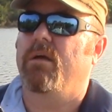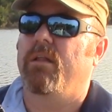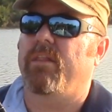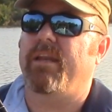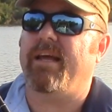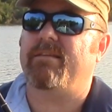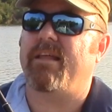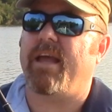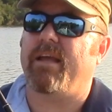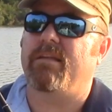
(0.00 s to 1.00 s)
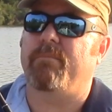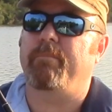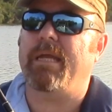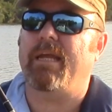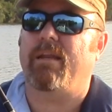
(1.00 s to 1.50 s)
The next thing is a
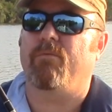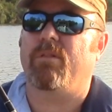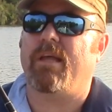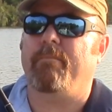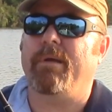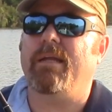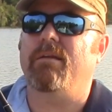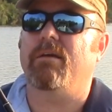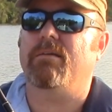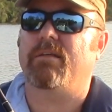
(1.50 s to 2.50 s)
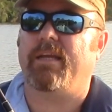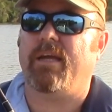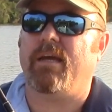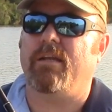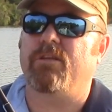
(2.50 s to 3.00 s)
bead, and what that bead does,
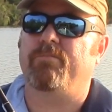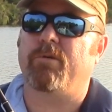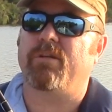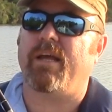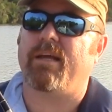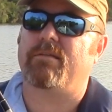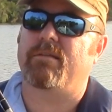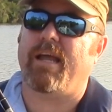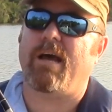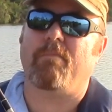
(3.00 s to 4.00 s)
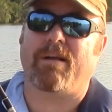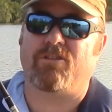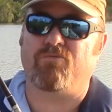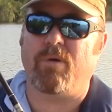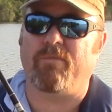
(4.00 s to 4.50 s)
again, is protects now my
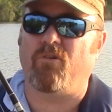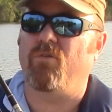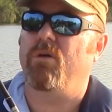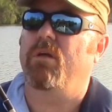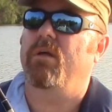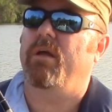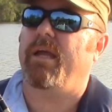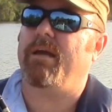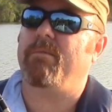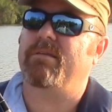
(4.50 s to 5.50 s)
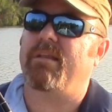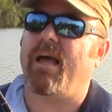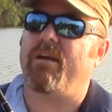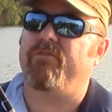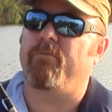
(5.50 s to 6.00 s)
swivel and my
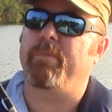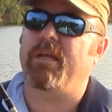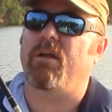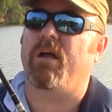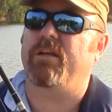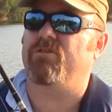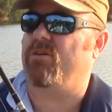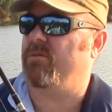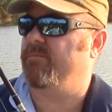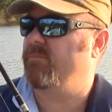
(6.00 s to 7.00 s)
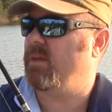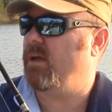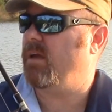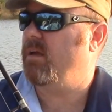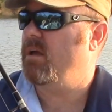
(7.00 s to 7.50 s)
slider from beating on each other.
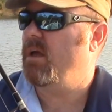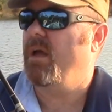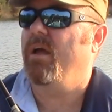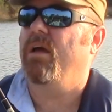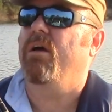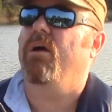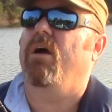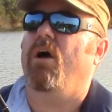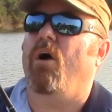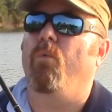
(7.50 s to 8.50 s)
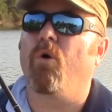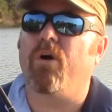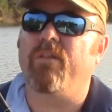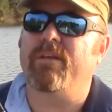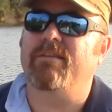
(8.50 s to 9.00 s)
Okay? A
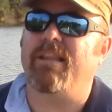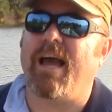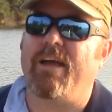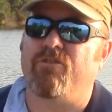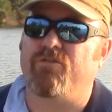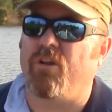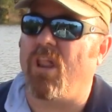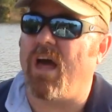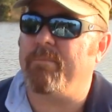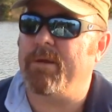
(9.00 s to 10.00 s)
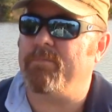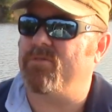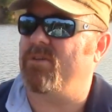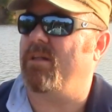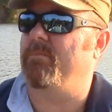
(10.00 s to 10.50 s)
word on these sliders, a lot of people
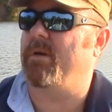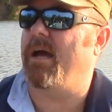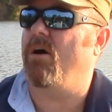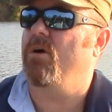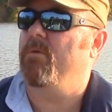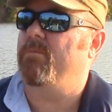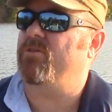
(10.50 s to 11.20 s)
sell them now, but